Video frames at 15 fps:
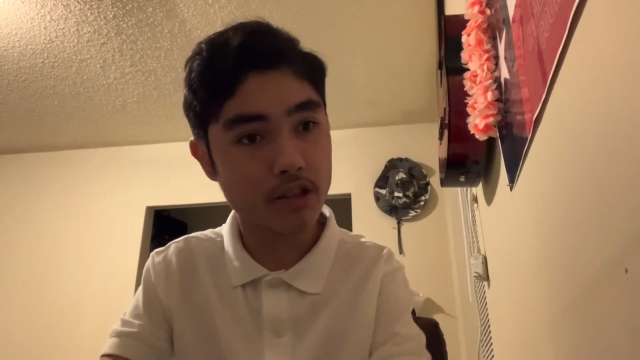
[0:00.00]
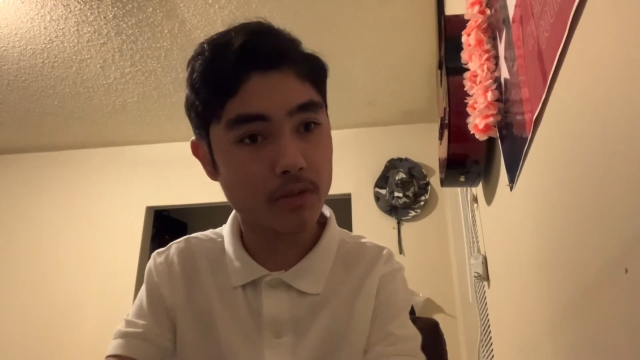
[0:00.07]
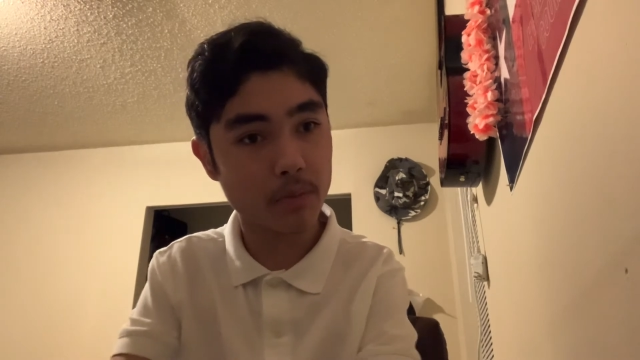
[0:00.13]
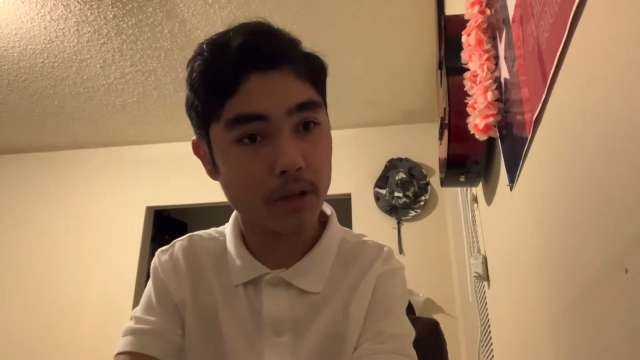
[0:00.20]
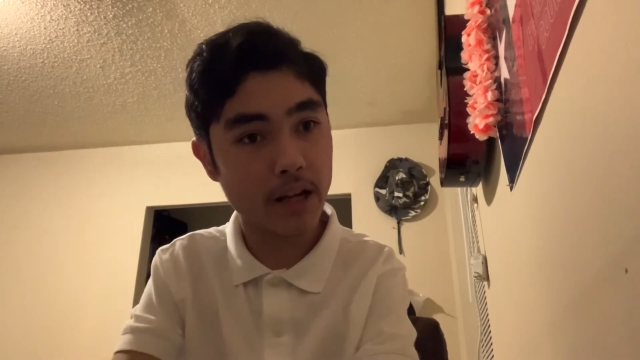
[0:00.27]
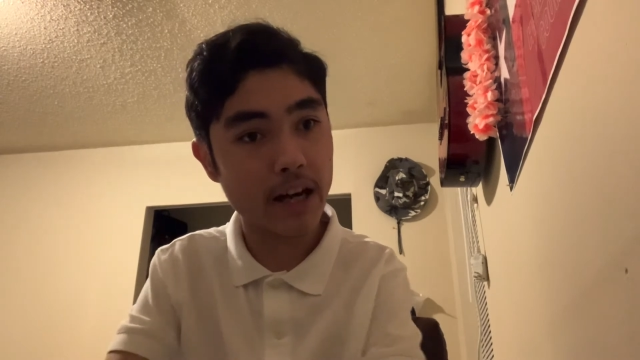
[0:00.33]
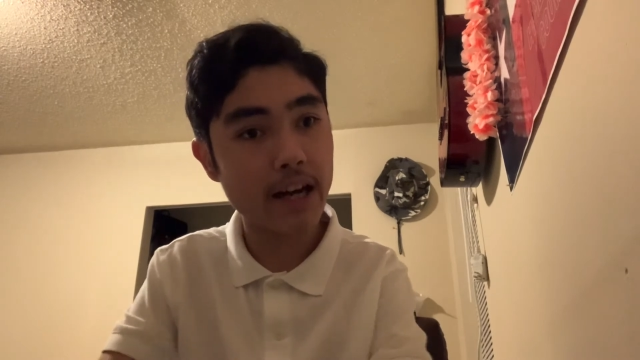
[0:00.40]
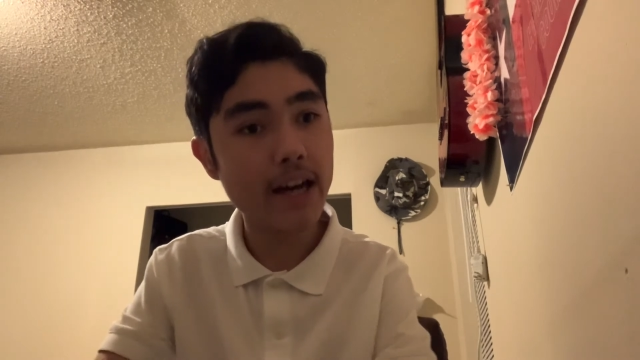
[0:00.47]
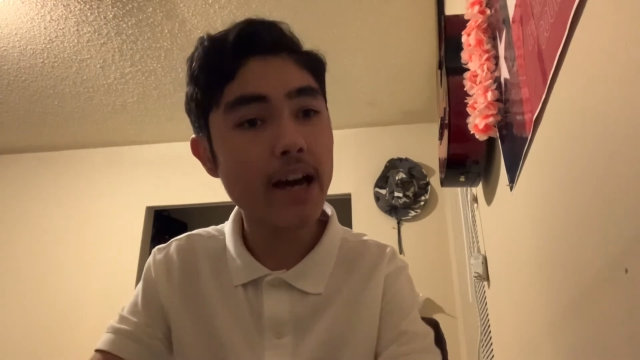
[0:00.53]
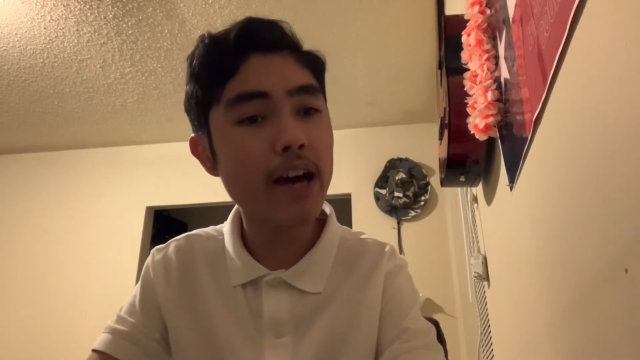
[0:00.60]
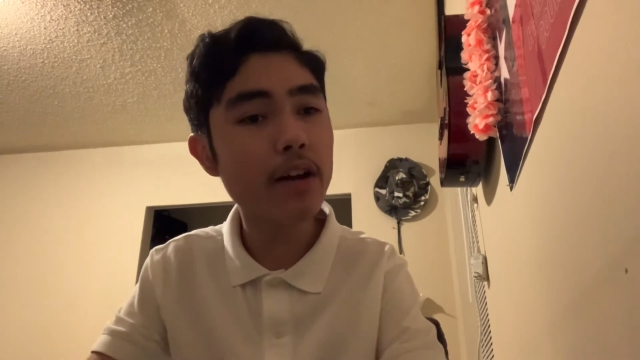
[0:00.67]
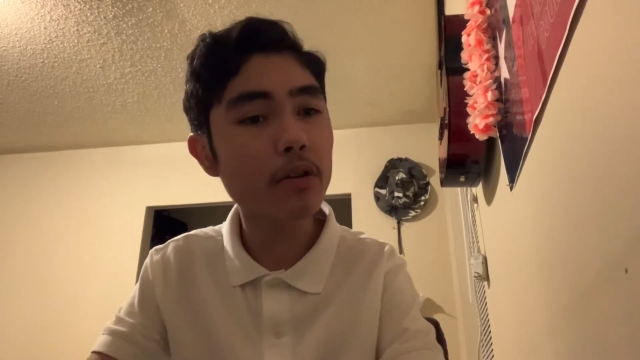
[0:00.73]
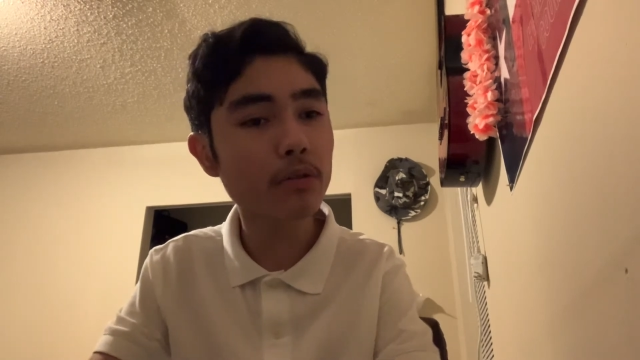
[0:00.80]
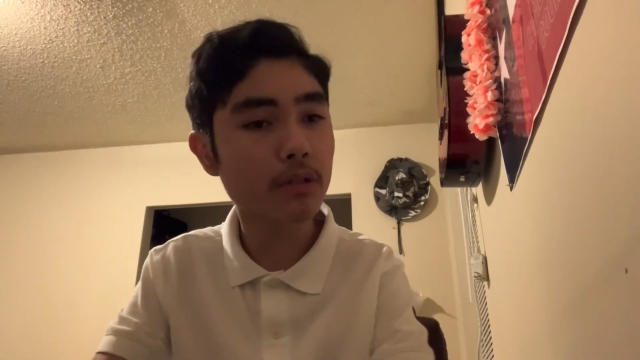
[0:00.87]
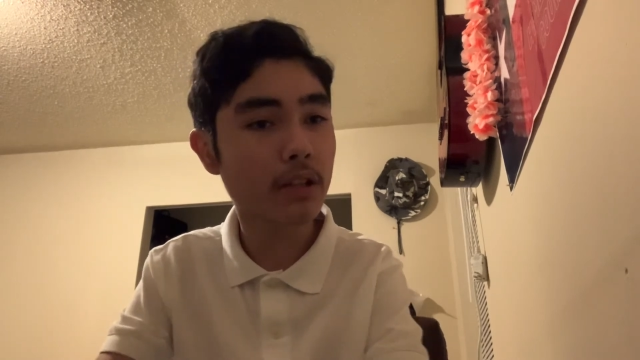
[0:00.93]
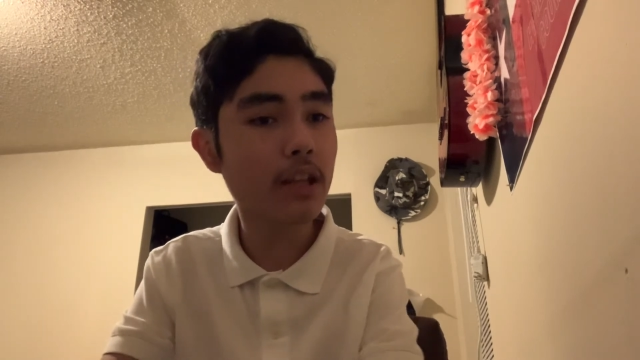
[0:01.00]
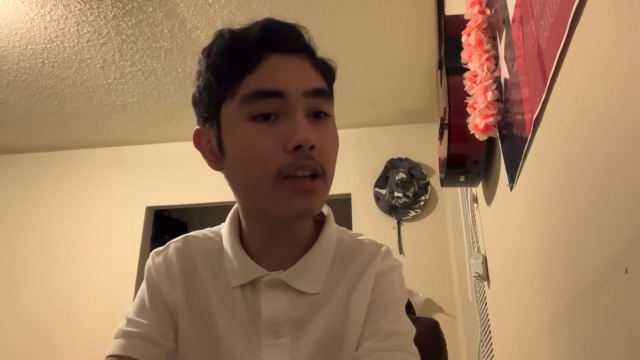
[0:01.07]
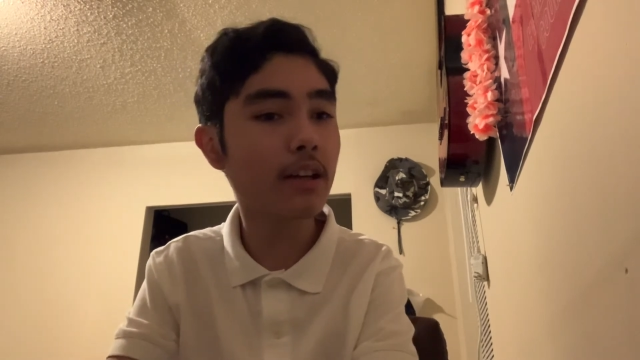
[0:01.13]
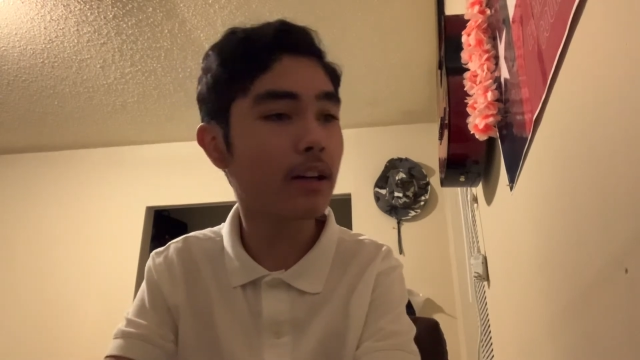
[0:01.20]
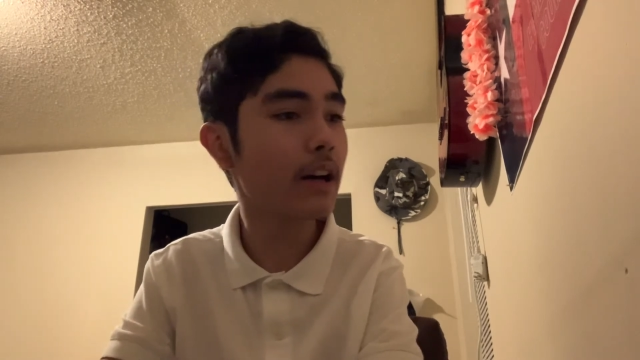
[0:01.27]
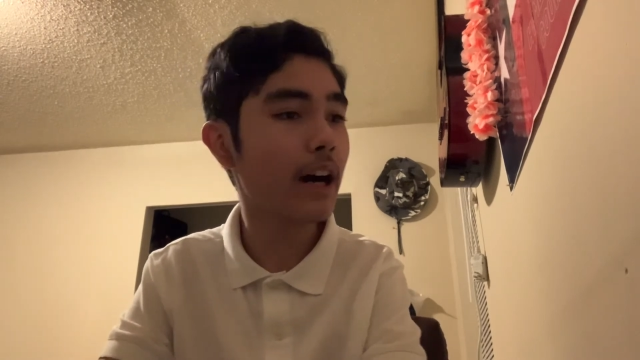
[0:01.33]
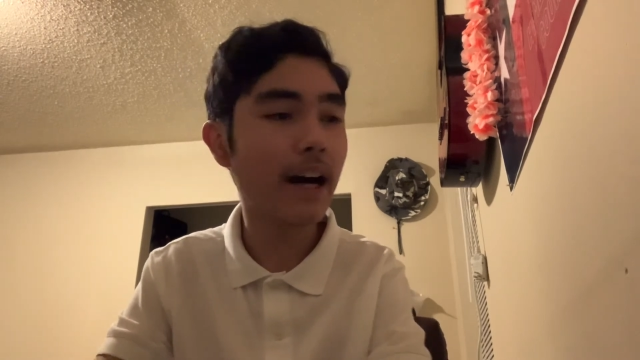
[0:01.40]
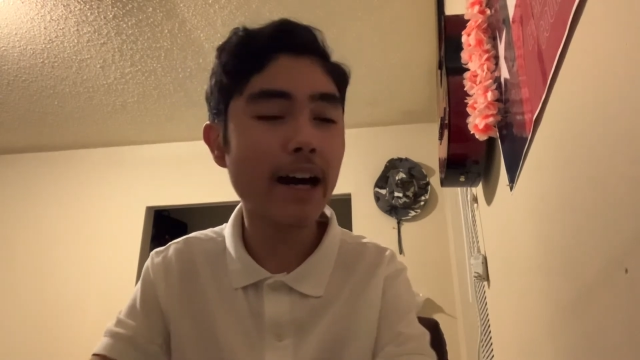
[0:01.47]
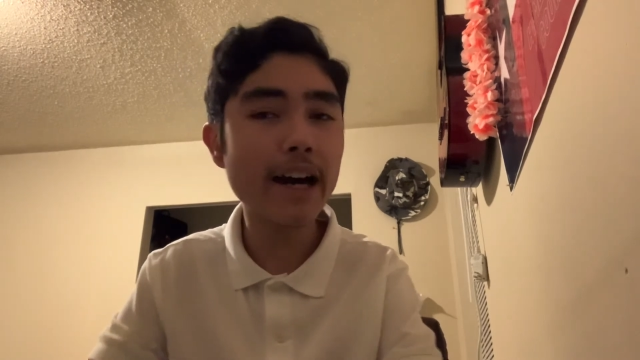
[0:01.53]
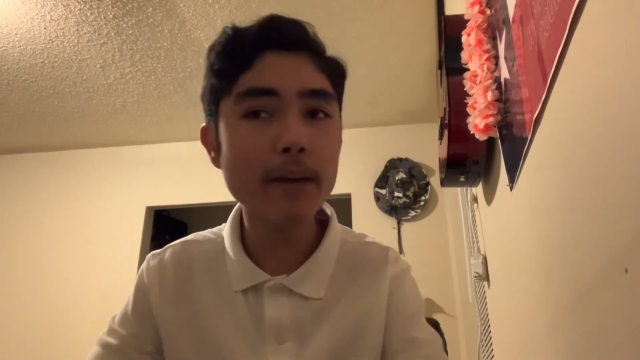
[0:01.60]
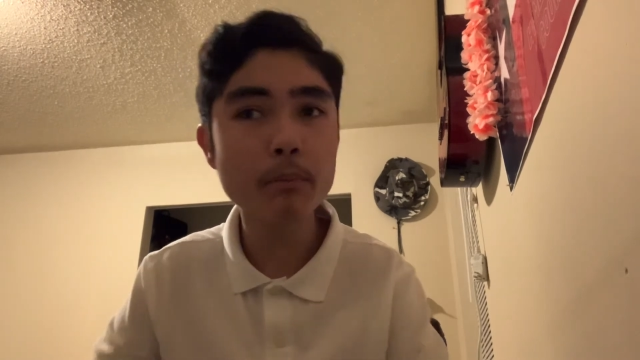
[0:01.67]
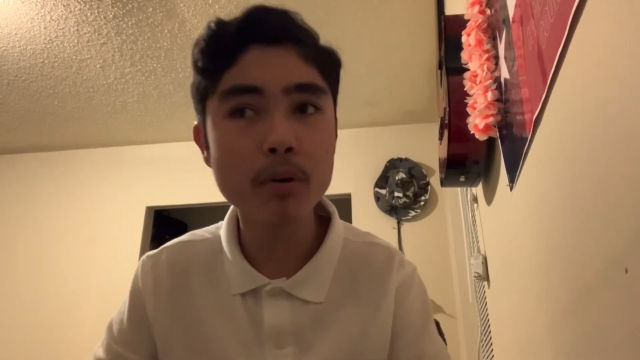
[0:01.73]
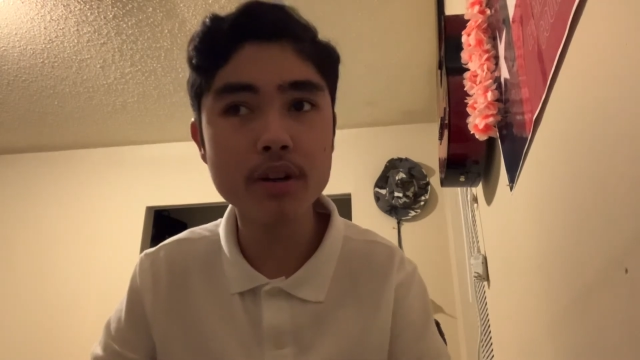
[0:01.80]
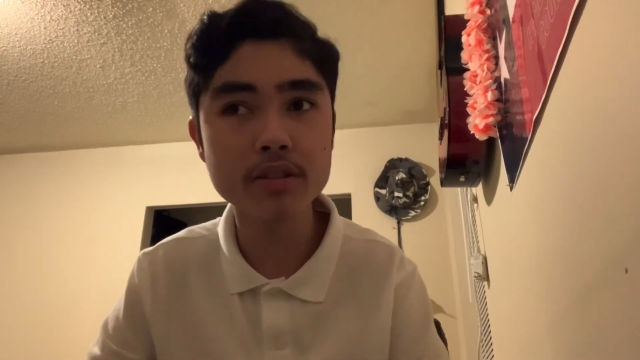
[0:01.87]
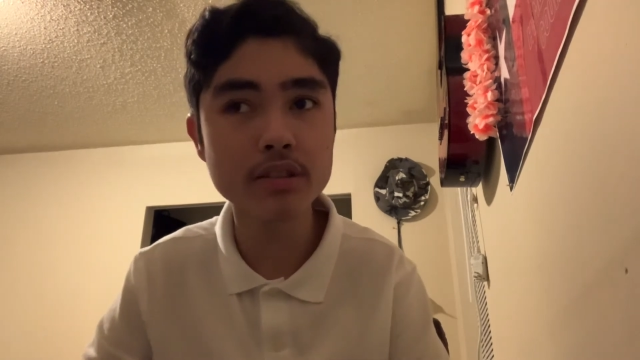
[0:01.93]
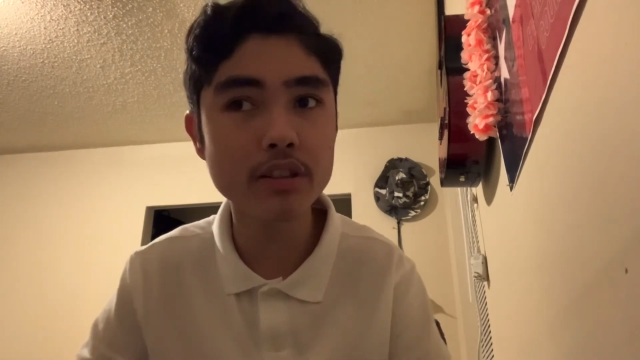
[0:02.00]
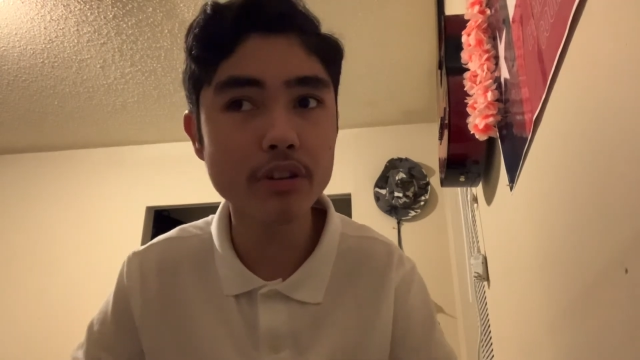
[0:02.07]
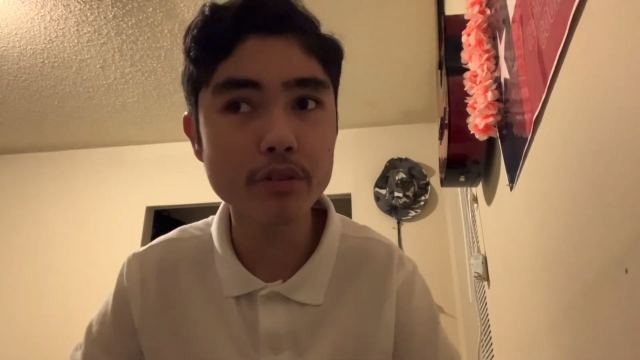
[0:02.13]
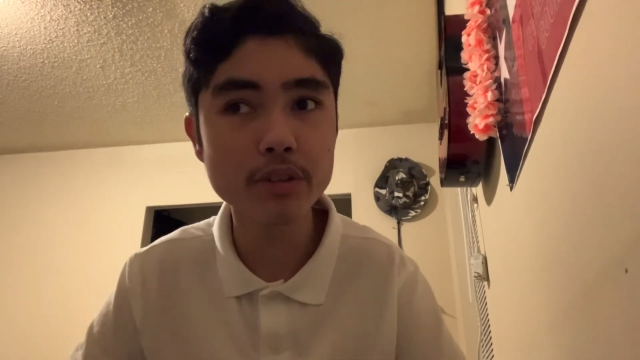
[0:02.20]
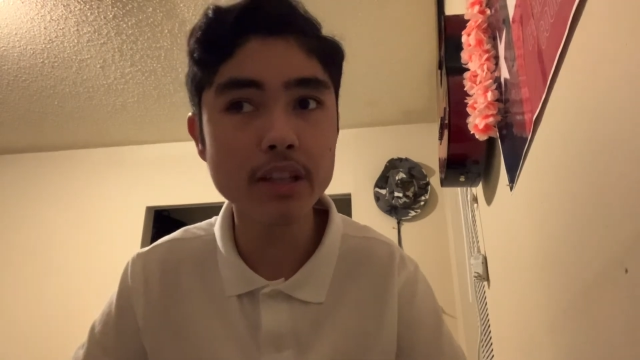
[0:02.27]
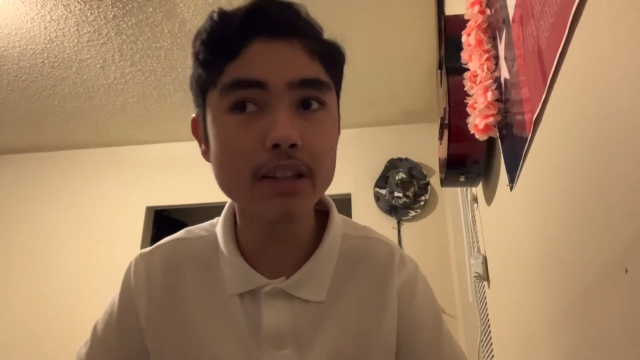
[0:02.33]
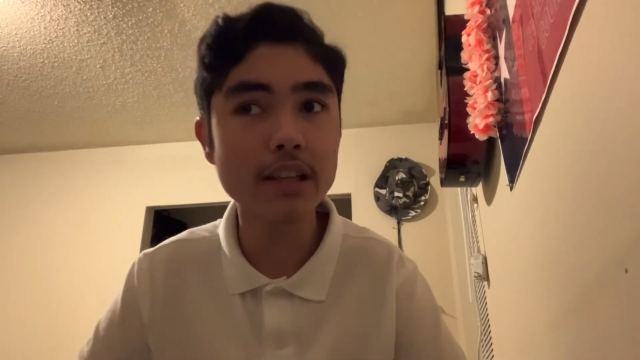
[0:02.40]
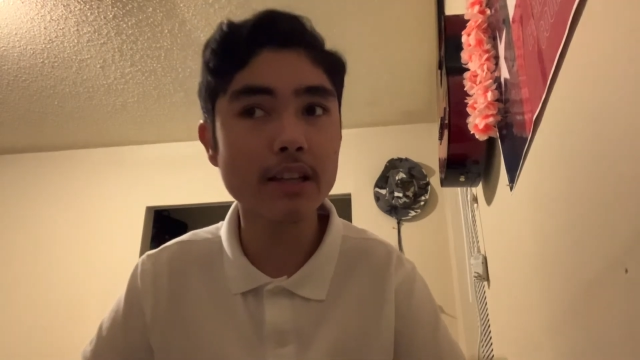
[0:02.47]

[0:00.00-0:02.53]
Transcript: but I personally don't think